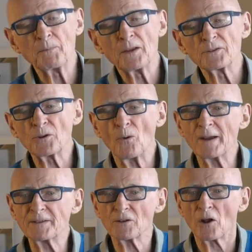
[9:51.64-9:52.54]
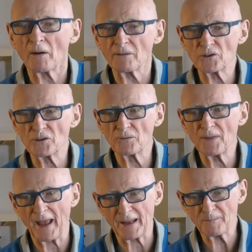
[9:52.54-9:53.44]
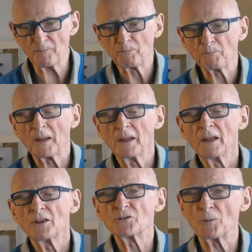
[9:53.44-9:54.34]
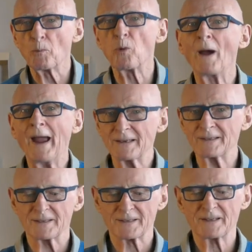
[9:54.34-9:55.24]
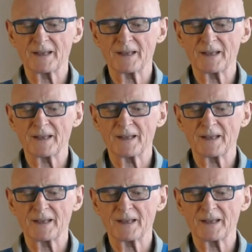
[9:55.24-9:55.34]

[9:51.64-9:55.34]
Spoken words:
So I'd encourage you then to practice